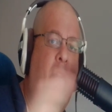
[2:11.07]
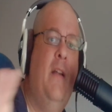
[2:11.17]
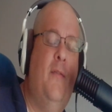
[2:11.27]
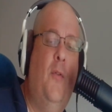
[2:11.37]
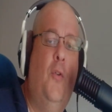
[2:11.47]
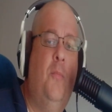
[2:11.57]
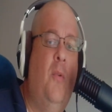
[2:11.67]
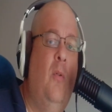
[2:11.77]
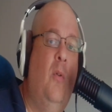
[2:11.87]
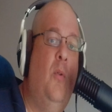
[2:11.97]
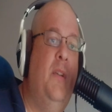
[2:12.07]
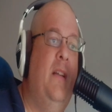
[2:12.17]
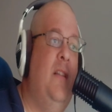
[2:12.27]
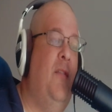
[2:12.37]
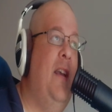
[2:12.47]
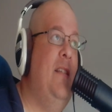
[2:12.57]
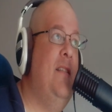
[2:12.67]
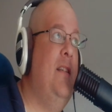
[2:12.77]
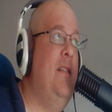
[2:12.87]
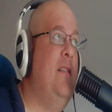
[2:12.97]
affordable audio
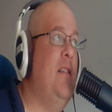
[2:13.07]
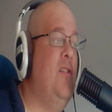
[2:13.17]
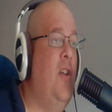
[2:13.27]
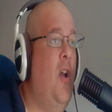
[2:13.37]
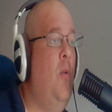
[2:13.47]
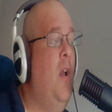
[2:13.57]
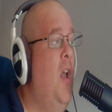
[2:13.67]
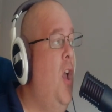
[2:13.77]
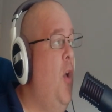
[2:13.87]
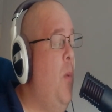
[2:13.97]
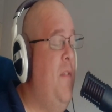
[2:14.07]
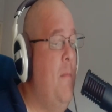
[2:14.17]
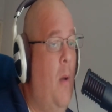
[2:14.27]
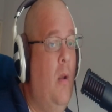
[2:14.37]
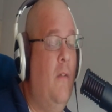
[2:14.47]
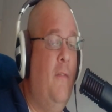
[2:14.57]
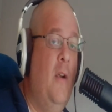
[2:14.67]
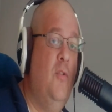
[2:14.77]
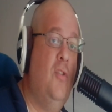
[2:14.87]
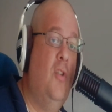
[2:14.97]
interfaces. So with your
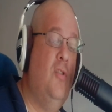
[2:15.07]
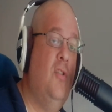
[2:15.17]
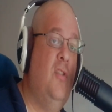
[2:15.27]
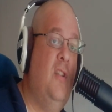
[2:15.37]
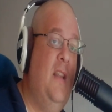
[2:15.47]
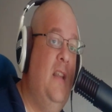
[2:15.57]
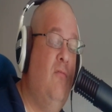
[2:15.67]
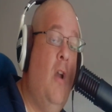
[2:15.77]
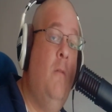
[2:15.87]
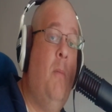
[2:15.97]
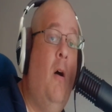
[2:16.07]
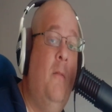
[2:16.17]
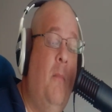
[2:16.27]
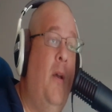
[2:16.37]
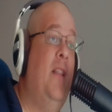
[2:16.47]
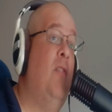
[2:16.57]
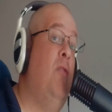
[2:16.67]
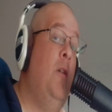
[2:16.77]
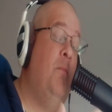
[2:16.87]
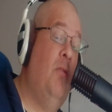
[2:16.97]
microphones such as the Rode Pod mic, the
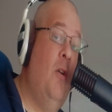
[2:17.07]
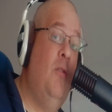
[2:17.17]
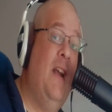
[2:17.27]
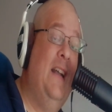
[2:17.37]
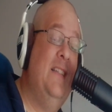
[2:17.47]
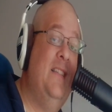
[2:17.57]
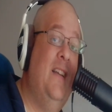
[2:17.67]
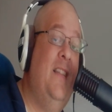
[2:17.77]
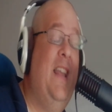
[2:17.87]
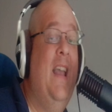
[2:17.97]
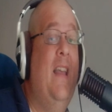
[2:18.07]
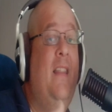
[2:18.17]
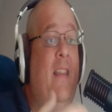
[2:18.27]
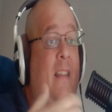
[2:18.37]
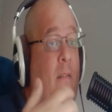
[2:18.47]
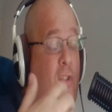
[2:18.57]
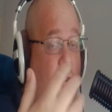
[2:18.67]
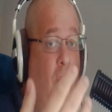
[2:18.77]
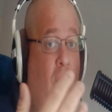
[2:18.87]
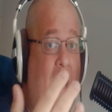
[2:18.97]
Rode Procaster, the
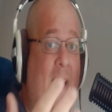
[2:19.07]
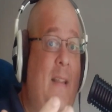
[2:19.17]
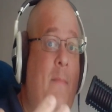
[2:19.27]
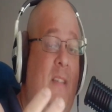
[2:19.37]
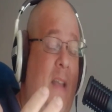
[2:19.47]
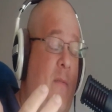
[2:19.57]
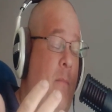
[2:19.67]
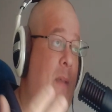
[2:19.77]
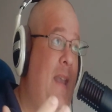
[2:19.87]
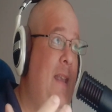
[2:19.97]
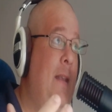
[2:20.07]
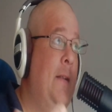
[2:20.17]
Shure SM7b,